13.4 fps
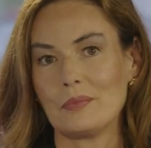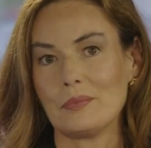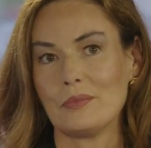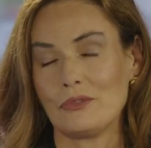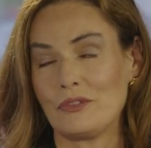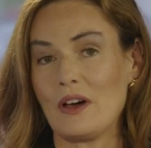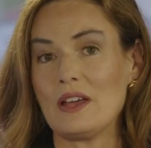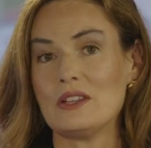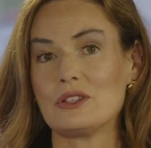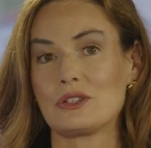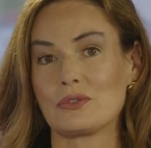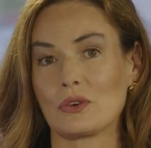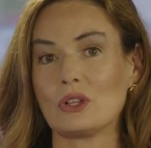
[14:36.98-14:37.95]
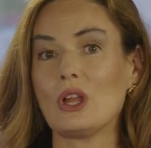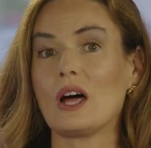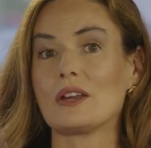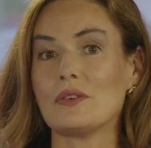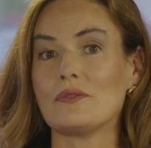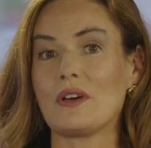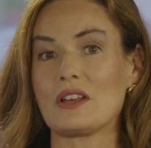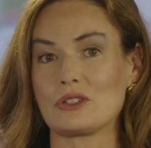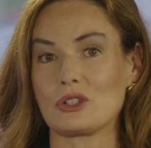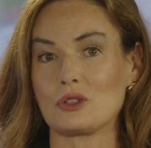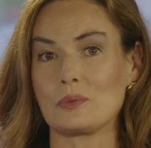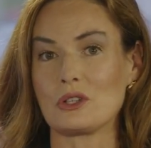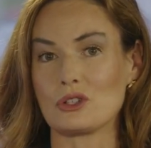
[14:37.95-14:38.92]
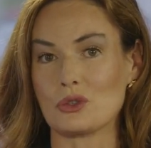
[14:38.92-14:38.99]
funds for a lot of investors,
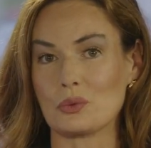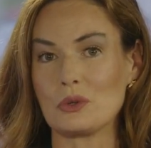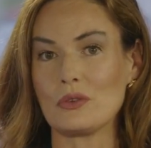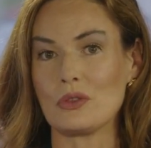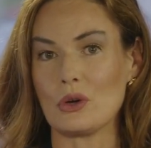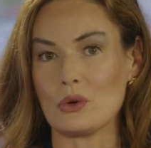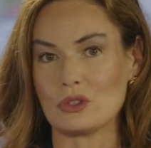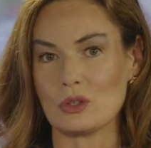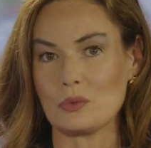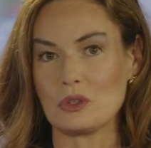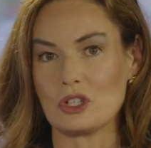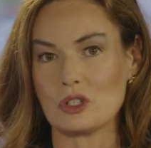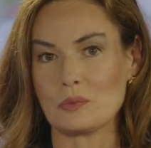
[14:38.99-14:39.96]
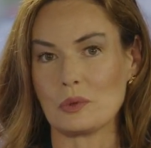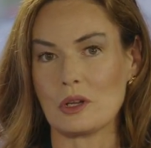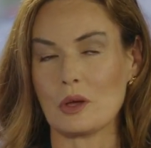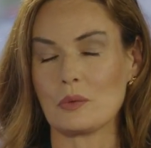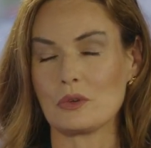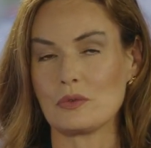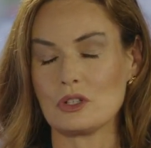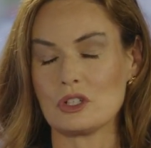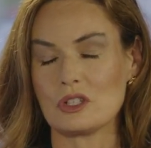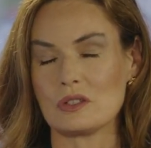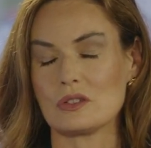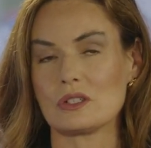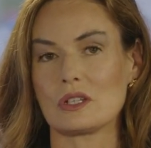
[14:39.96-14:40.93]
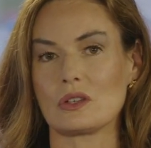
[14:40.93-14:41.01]
because 3 of those that we just put out, I wonder if we can
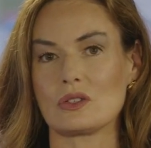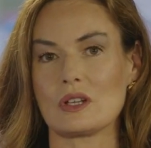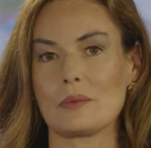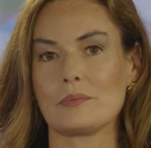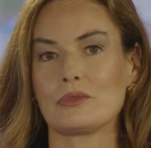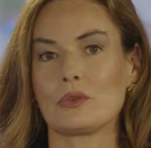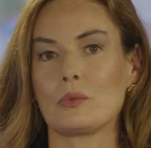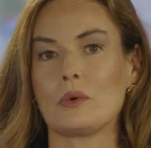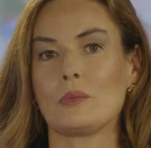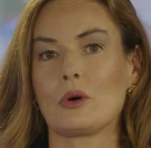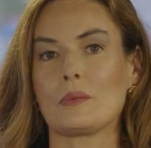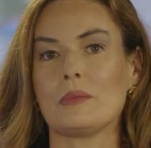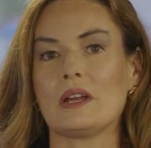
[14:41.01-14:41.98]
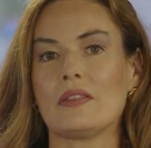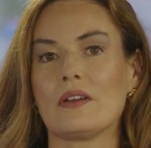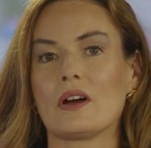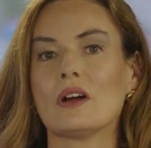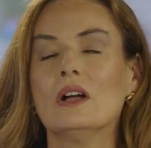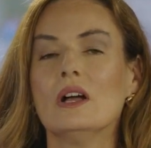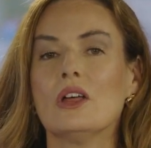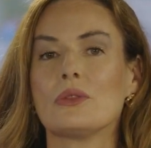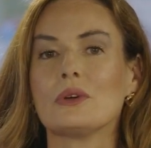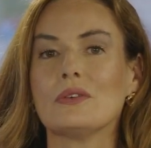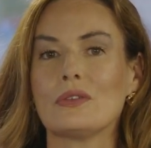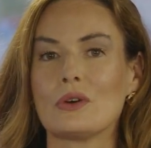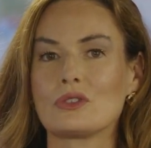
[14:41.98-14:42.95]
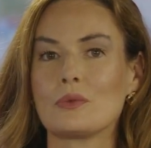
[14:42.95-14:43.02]
just stick those up for one more minute there. 3 of
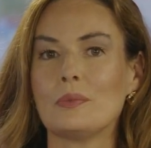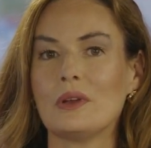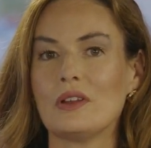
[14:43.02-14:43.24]
those have been in the